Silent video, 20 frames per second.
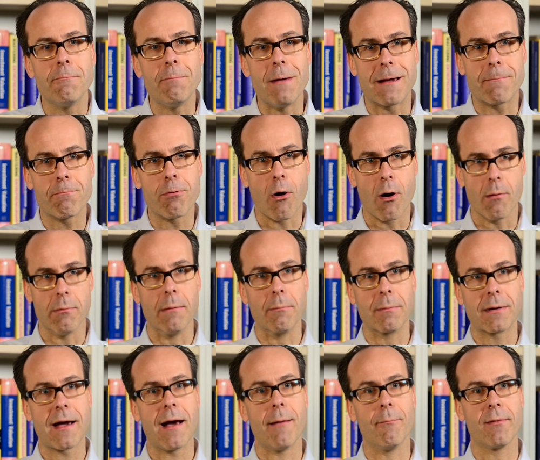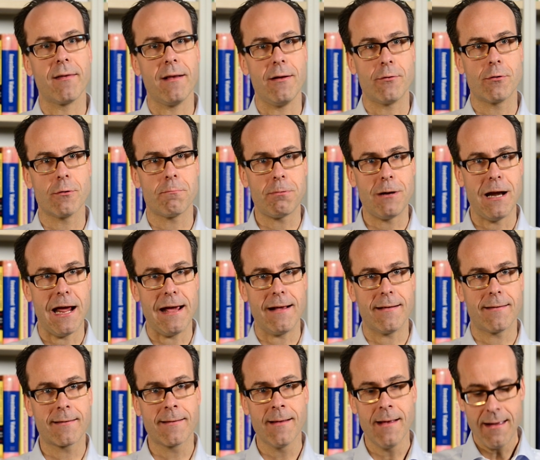big problem comes into
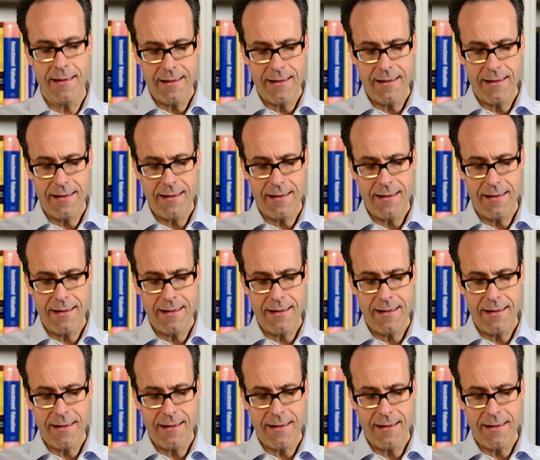place.